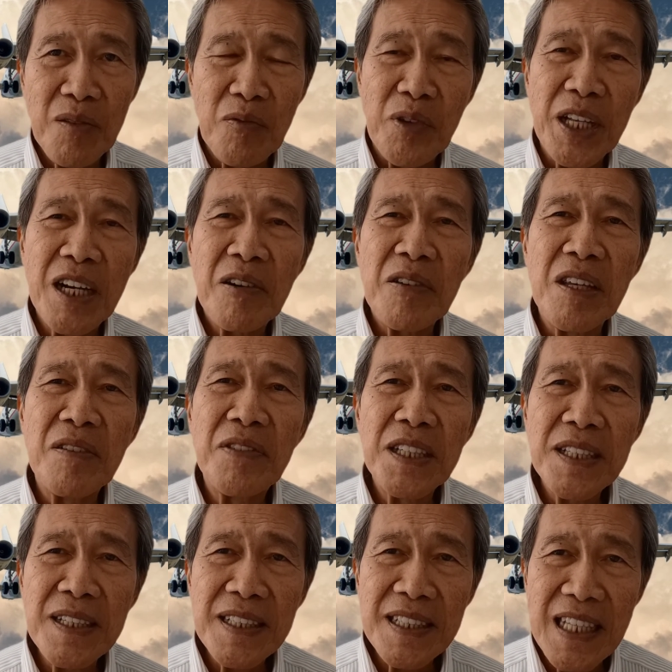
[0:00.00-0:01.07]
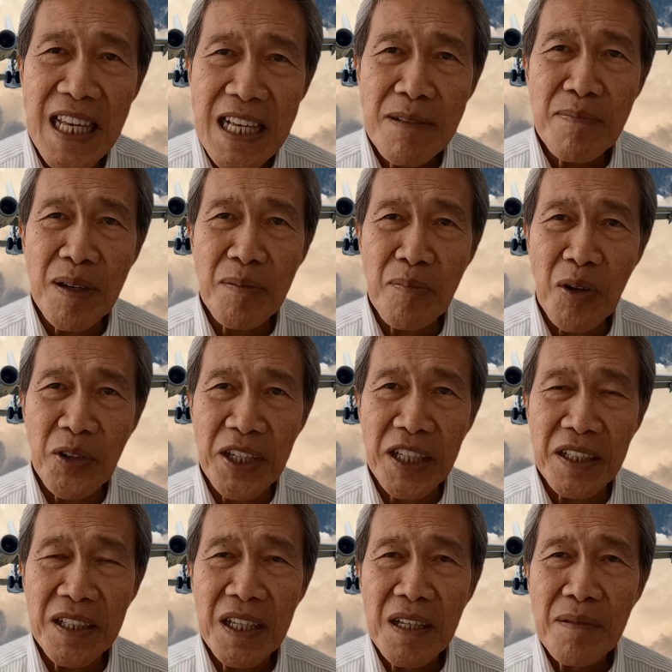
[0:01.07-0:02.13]
Without even seeing my
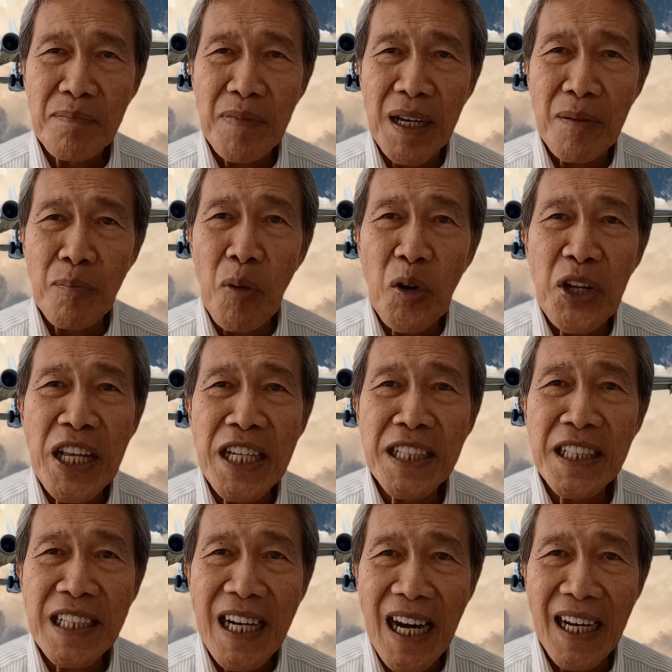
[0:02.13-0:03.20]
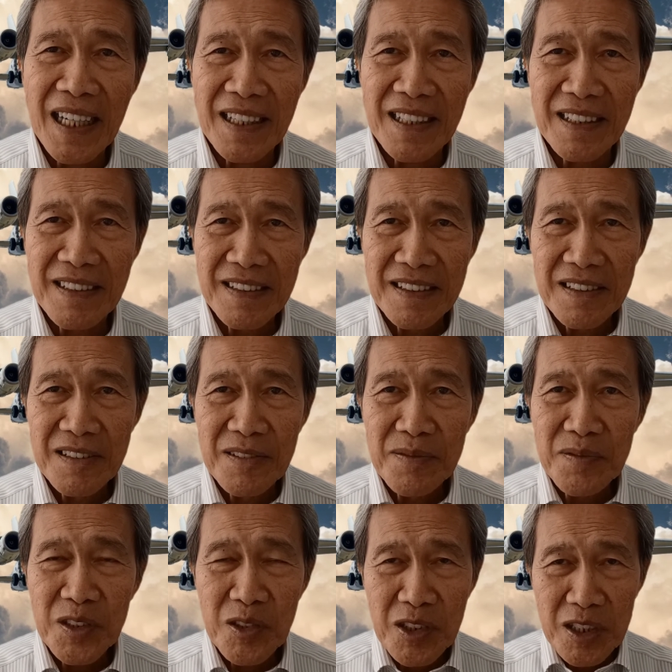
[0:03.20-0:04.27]
boarding card.
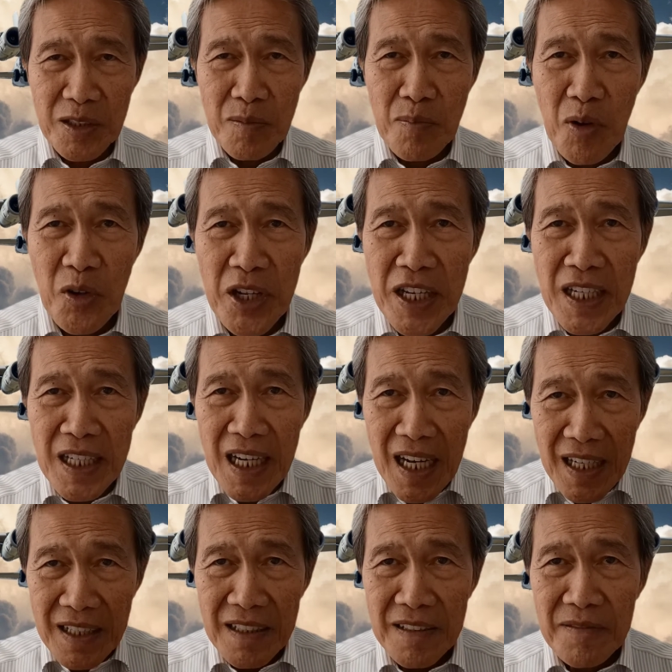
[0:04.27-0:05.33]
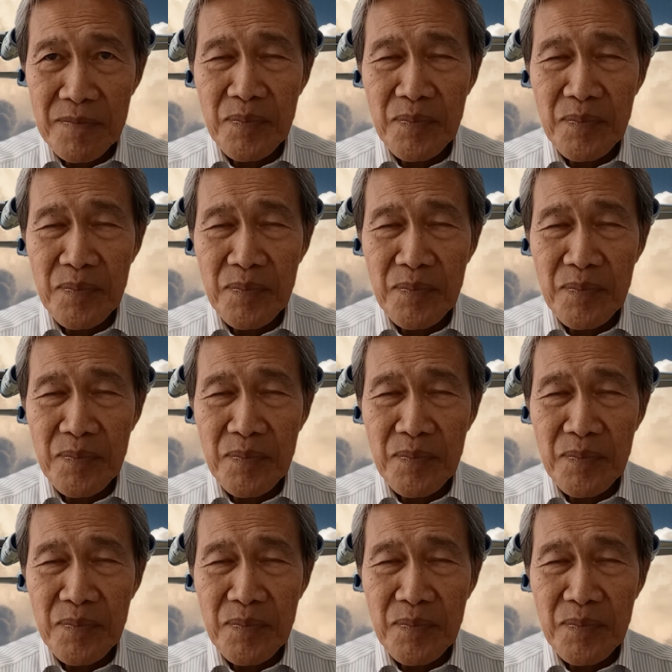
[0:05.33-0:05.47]
You know, the boarding card,